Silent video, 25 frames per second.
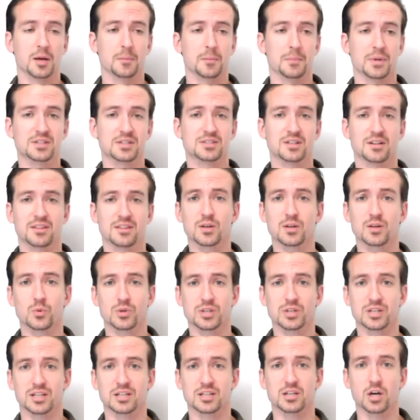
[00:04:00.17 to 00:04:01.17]
because I we
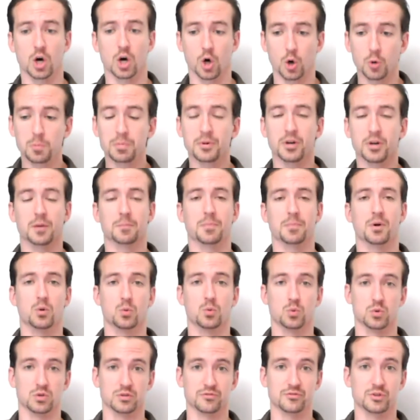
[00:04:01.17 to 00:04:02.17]
need to open up our
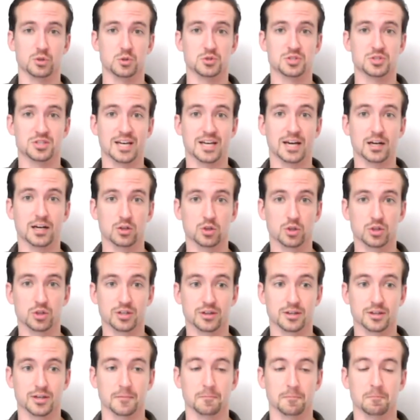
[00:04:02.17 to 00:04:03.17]
worldviews and take a look
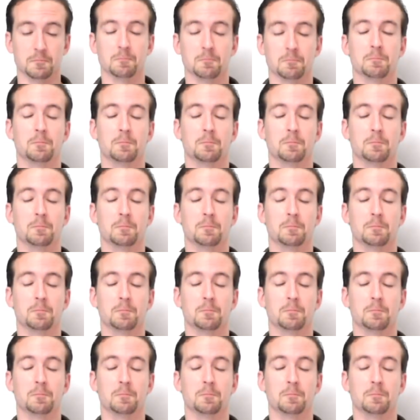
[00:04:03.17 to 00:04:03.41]
at them.